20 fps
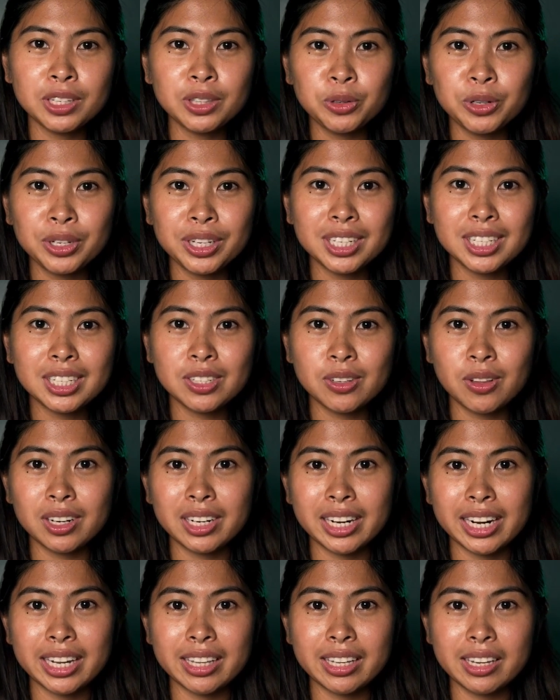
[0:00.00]
2 years
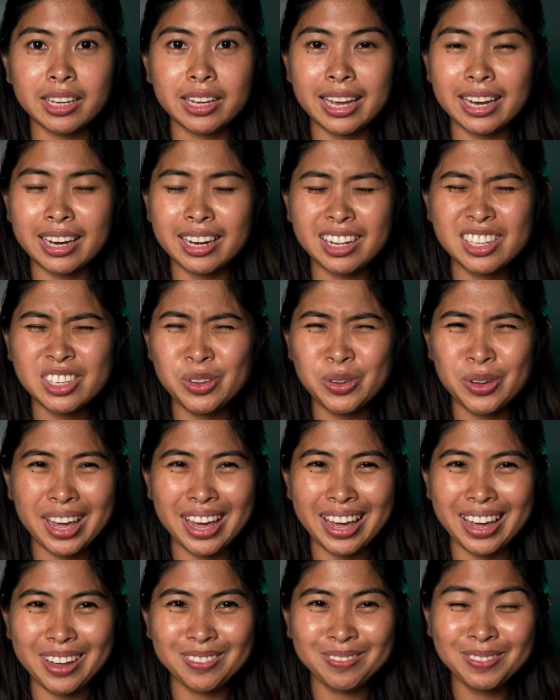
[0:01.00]
already, and it's
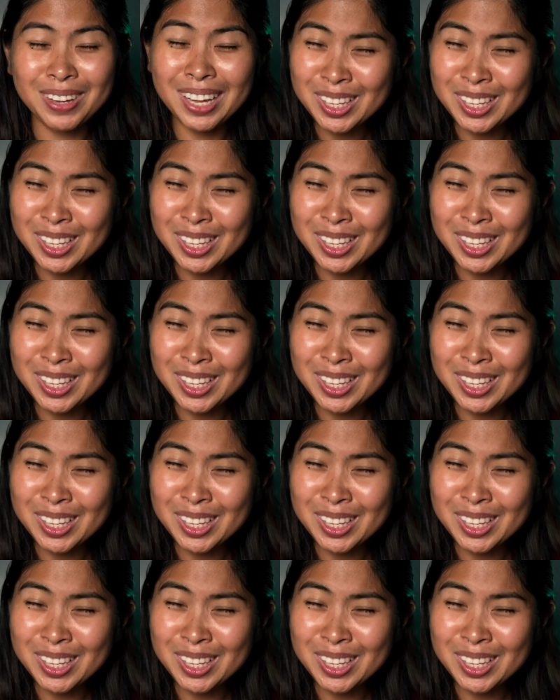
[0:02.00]
okay.